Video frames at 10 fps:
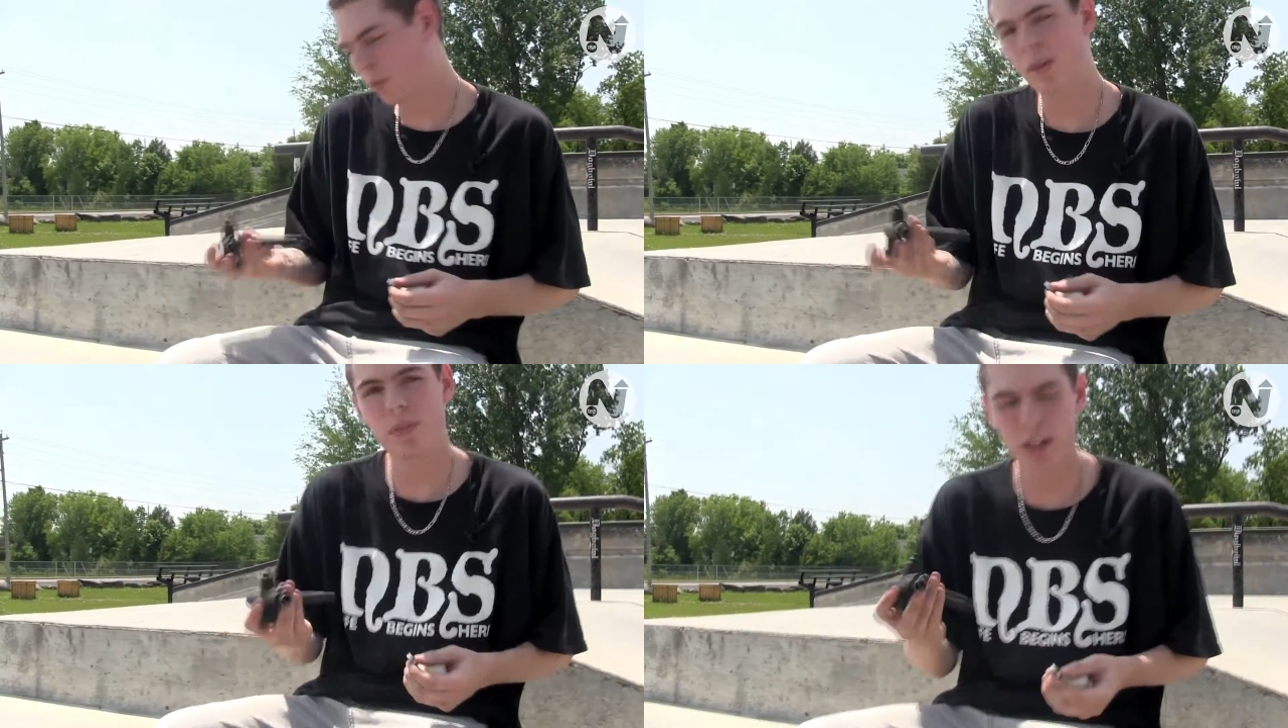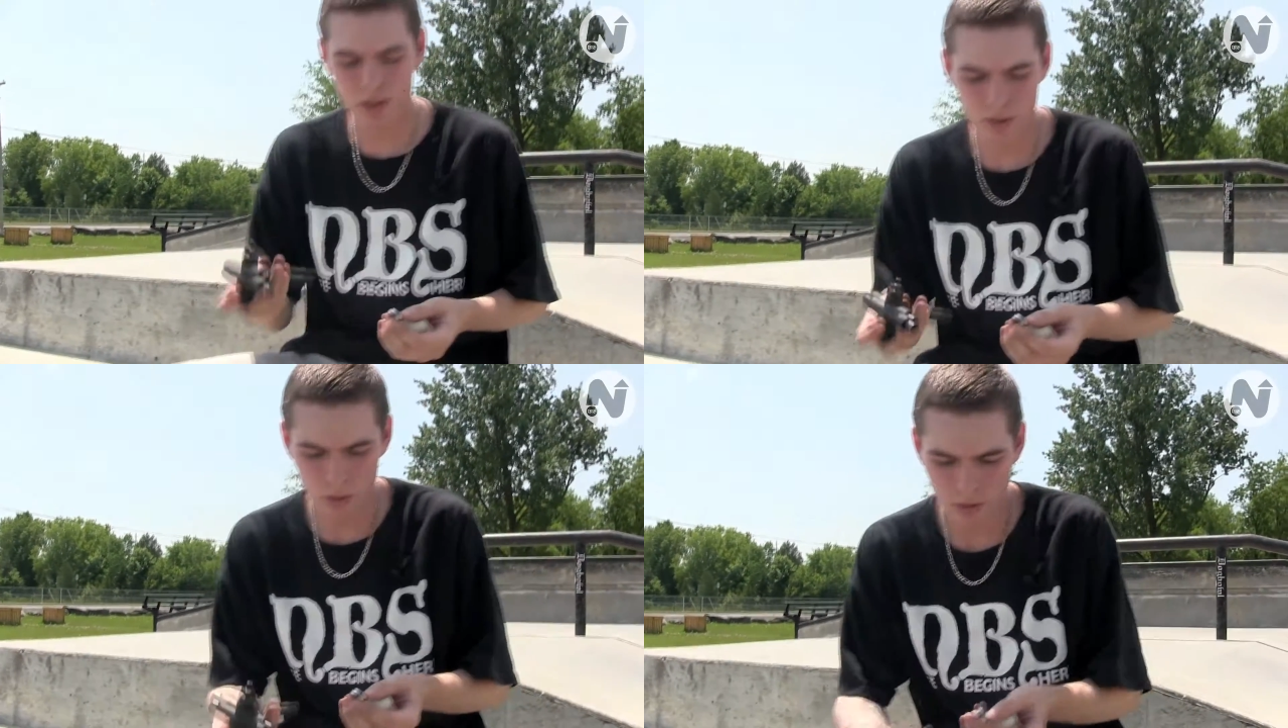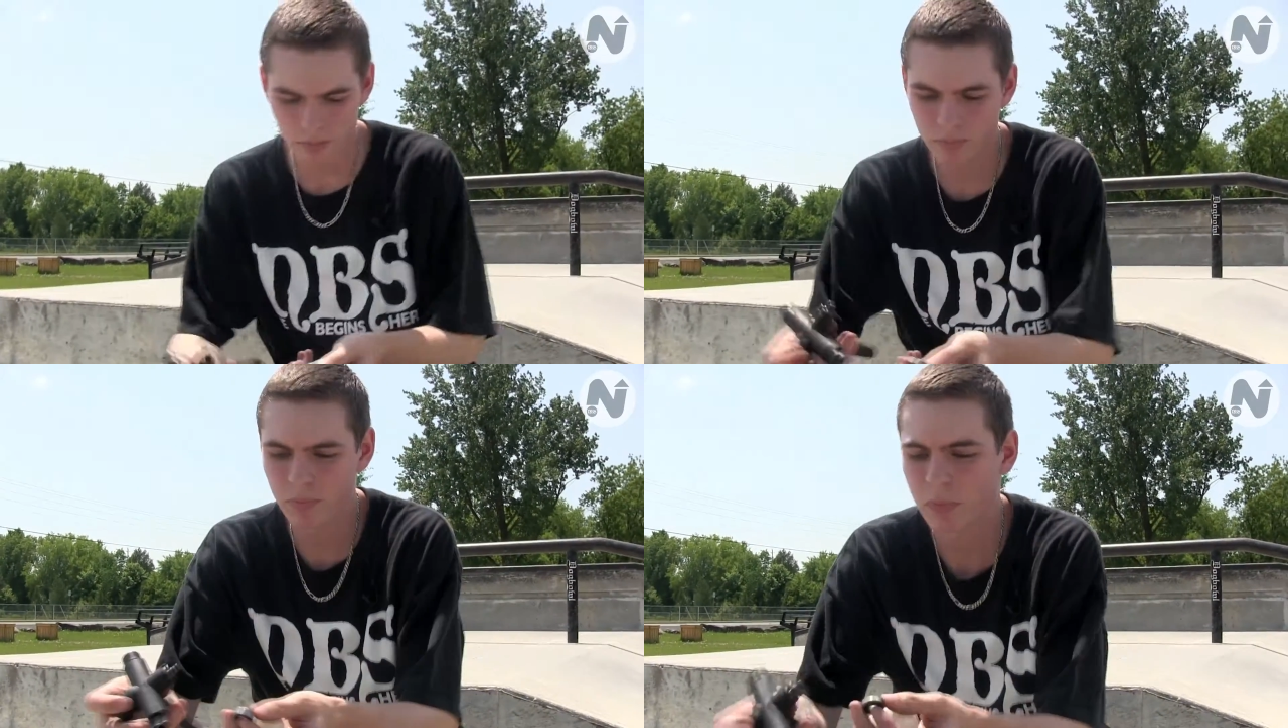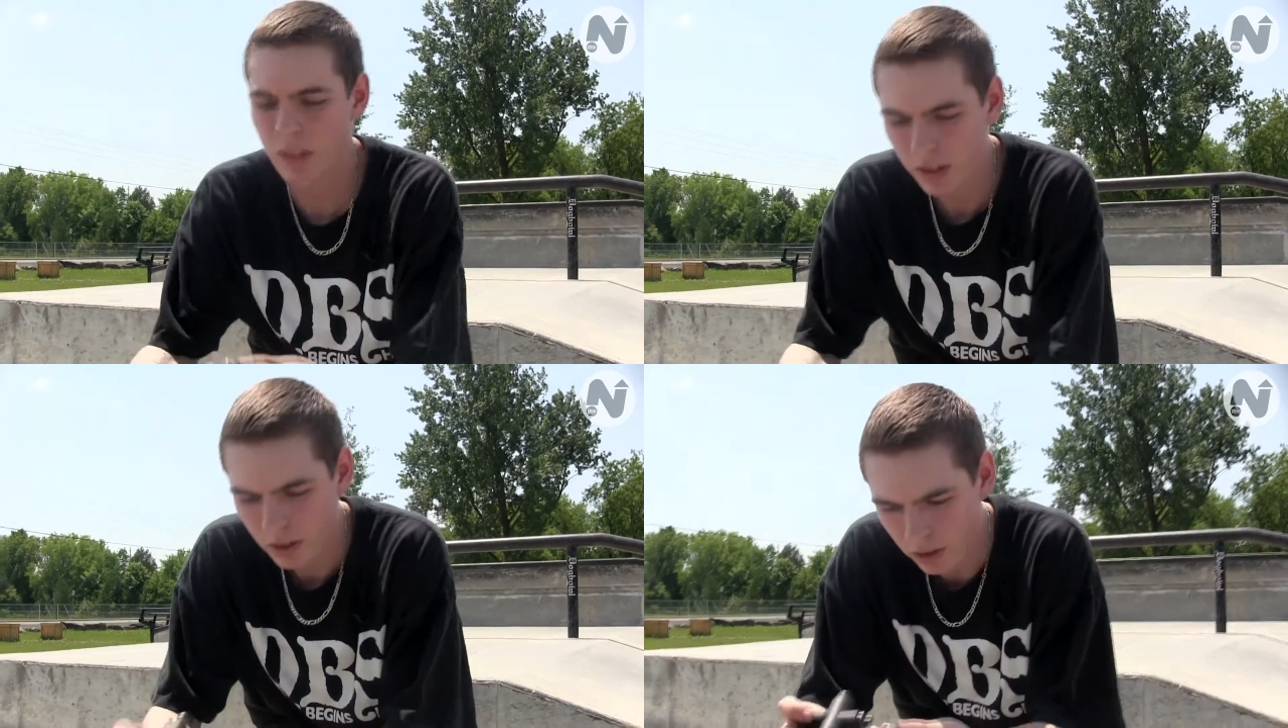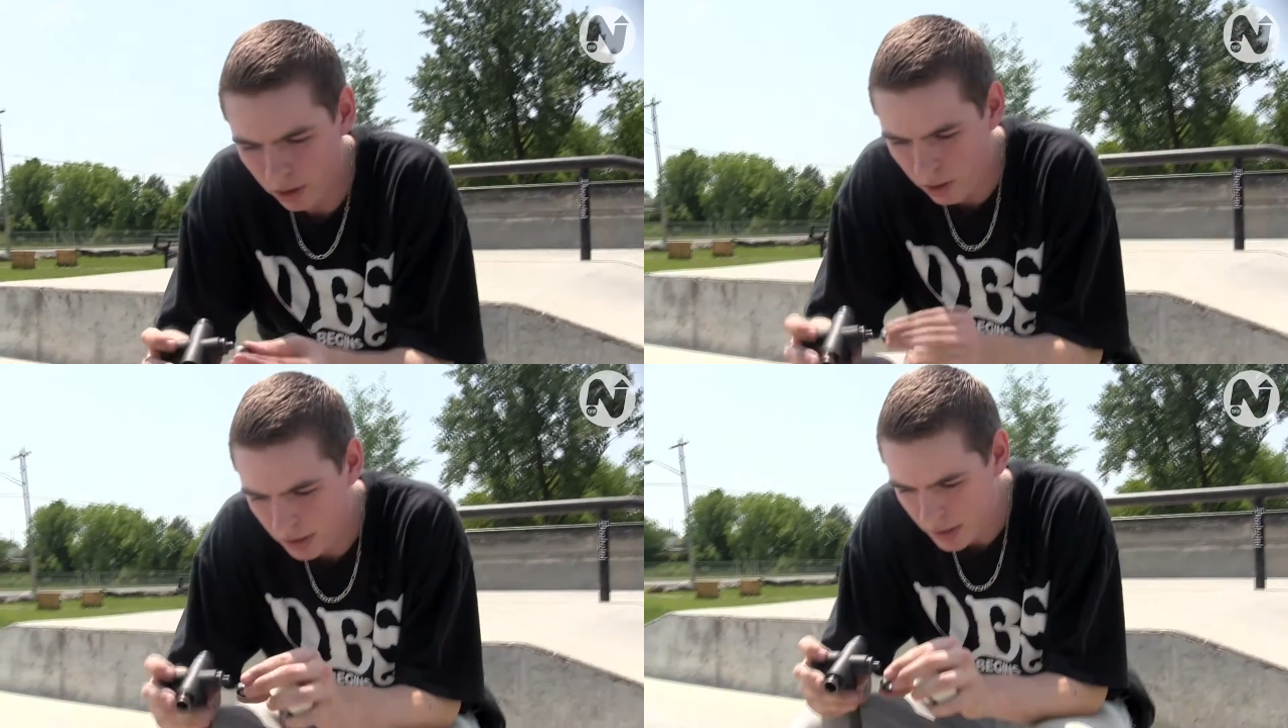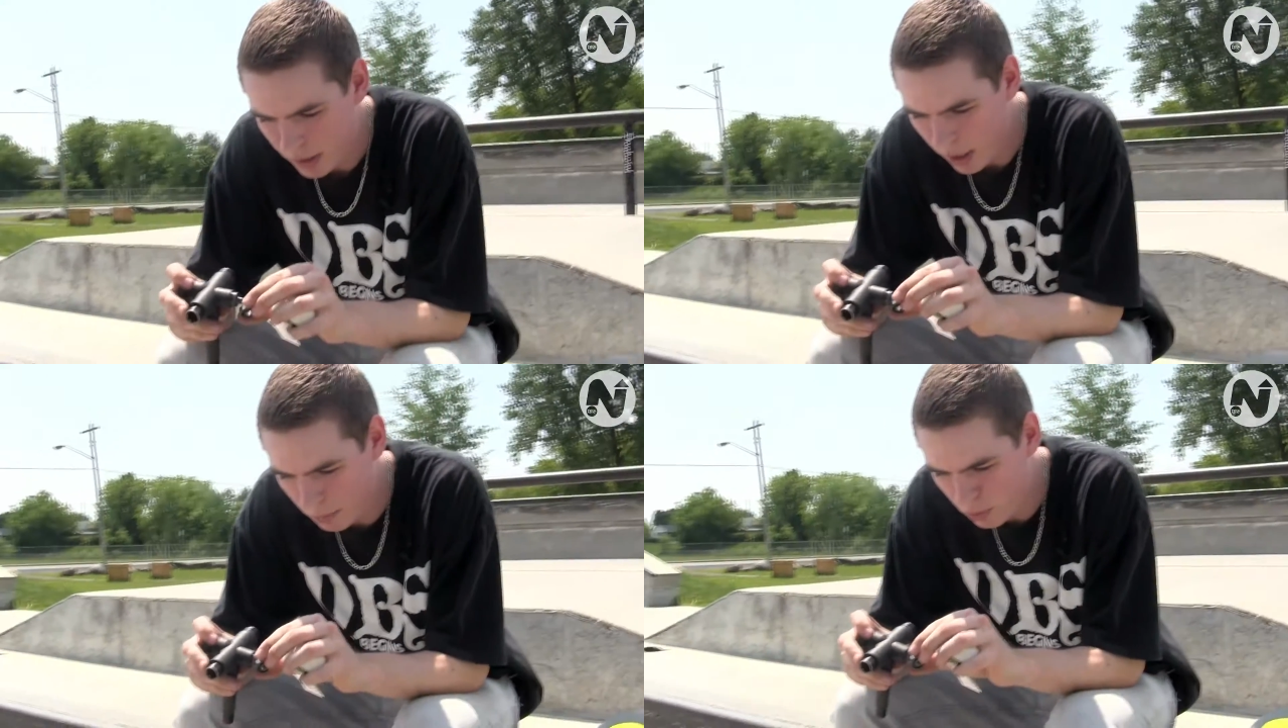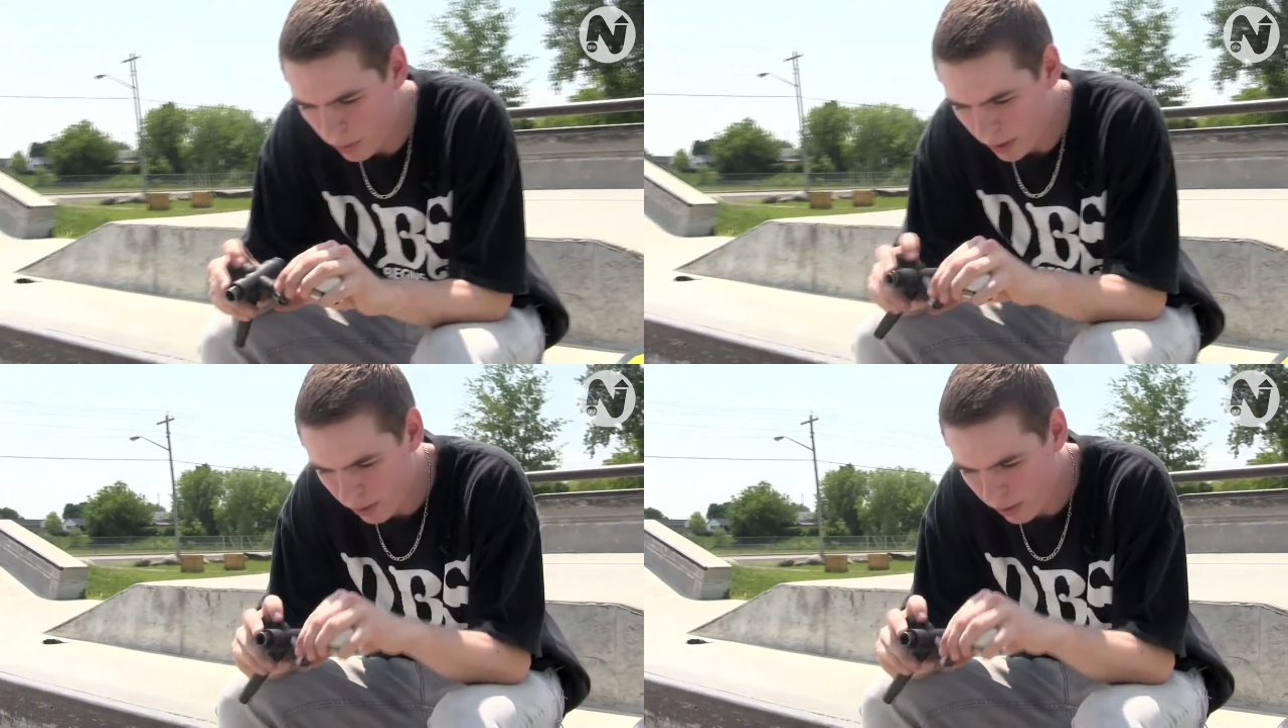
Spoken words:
the reflex tool, you'll notice it comes with